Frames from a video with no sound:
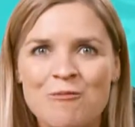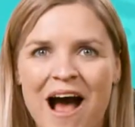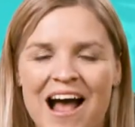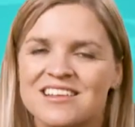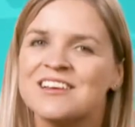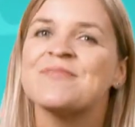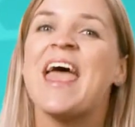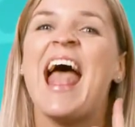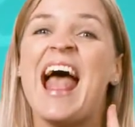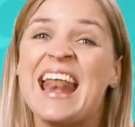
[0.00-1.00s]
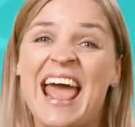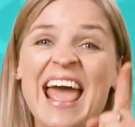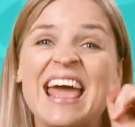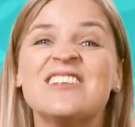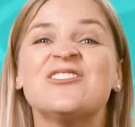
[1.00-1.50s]
much. And
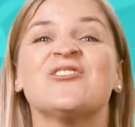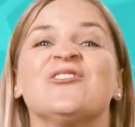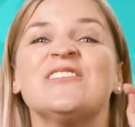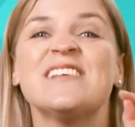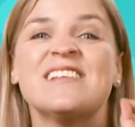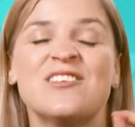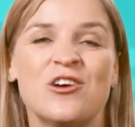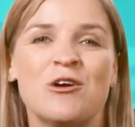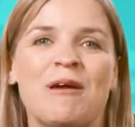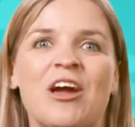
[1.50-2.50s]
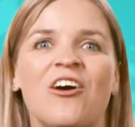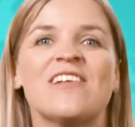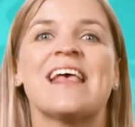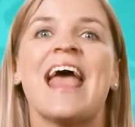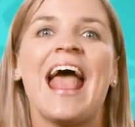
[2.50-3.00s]
He chooses you
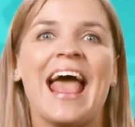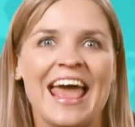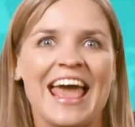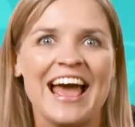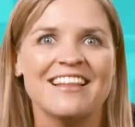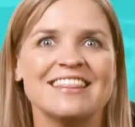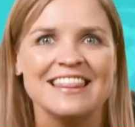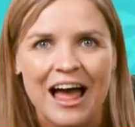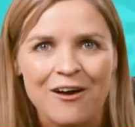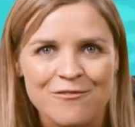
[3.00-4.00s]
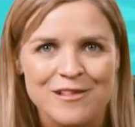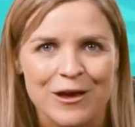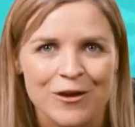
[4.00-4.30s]
because He loves you.